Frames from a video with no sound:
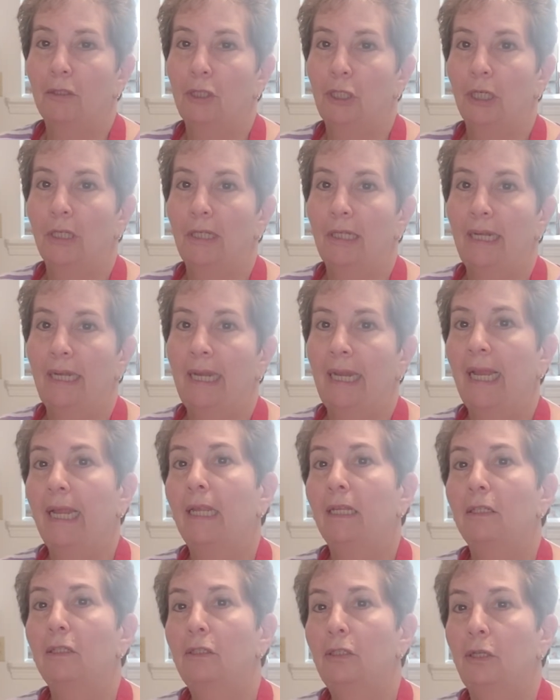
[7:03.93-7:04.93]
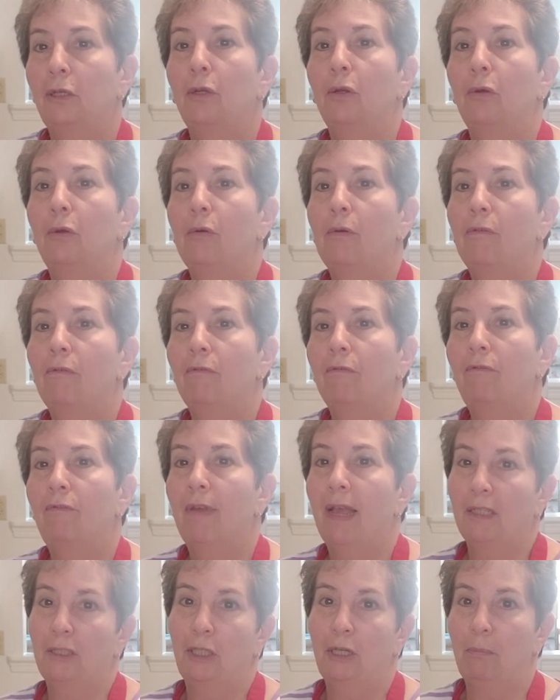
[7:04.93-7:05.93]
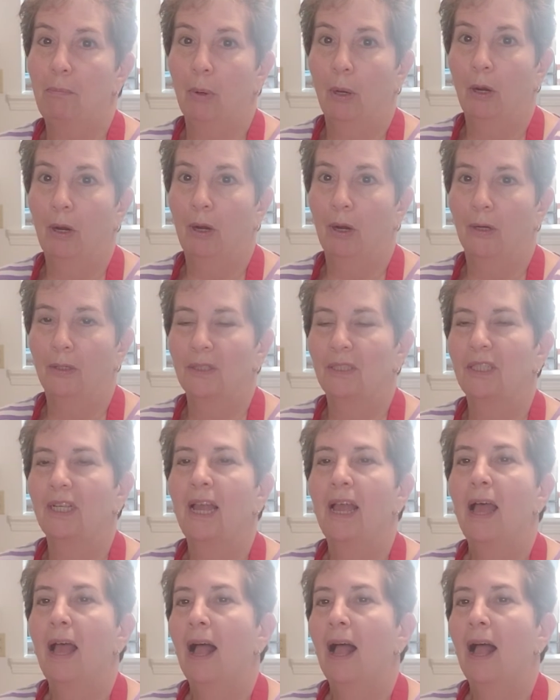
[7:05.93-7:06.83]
chili into veggie burgers.